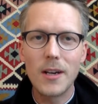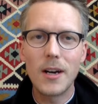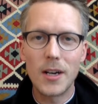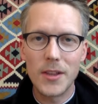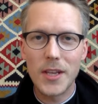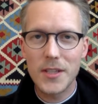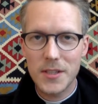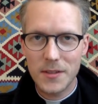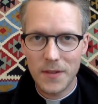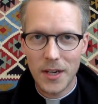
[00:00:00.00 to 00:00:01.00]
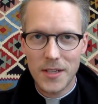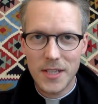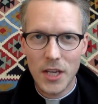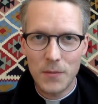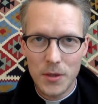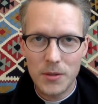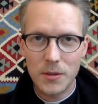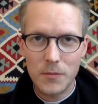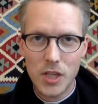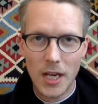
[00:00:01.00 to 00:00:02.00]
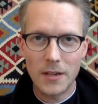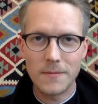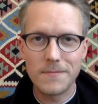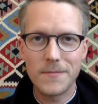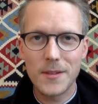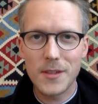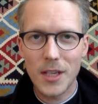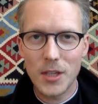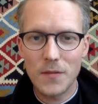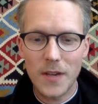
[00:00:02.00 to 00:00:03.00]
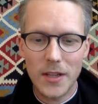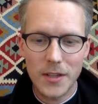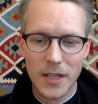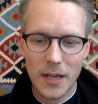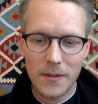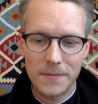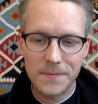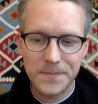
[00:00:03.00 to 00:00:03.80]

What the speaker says: on this very same YouTube channel. Thank you, Father Kevin.